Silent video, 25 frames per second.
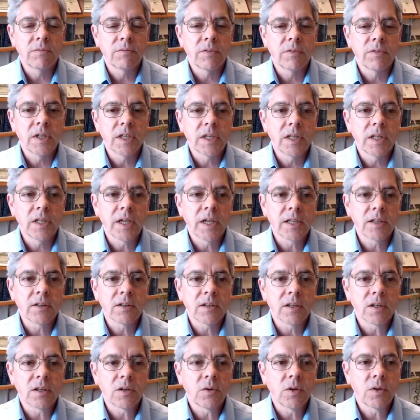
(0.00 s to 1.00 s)
very
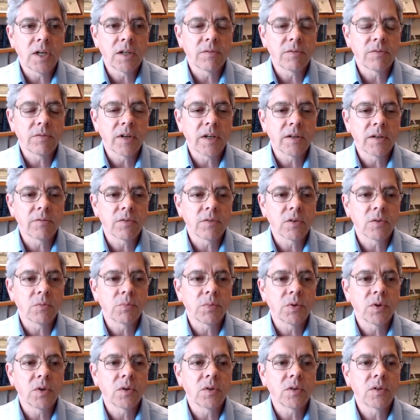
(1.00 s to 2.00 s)
likely to qualify for the
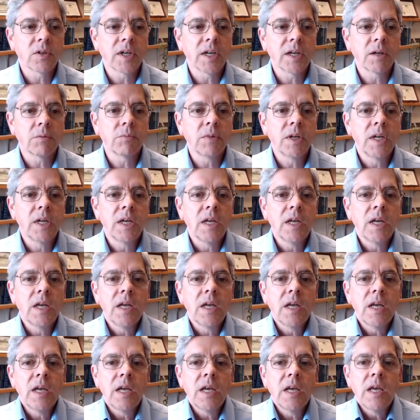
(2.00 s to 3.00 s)
program.
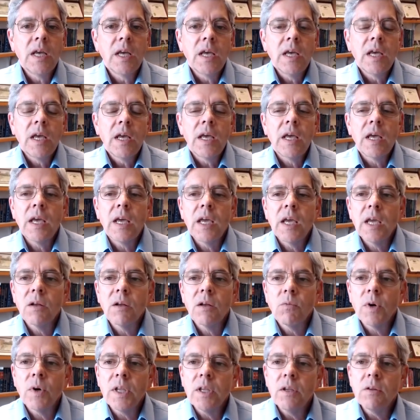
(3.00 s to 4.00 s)

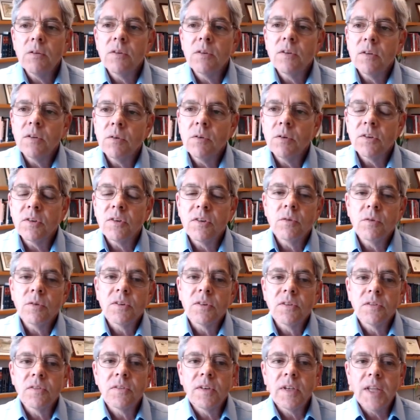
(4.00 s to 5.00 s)
And what you do is you
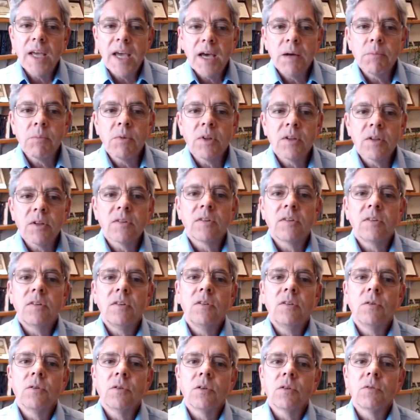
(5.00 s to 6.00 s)
establish
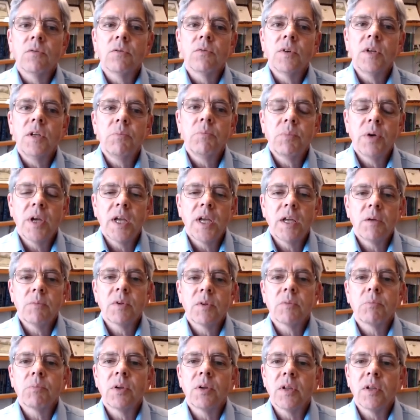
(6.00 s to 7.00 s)
your
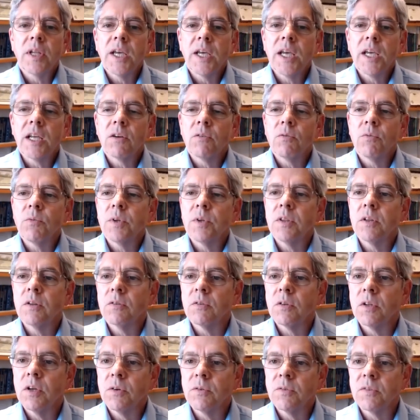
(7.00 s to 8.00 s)
repayment plan with
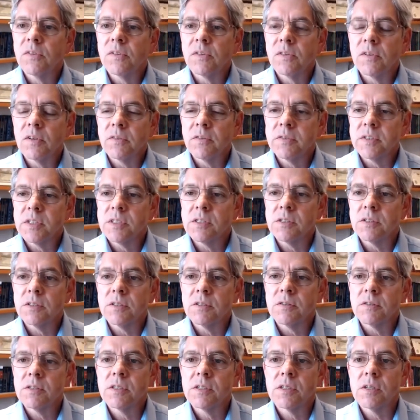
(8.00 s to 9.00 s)
your loan
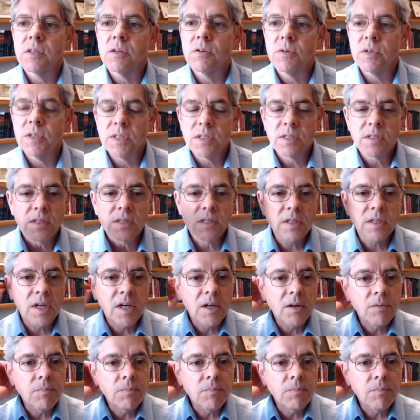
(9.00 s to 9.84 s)
servicer. So as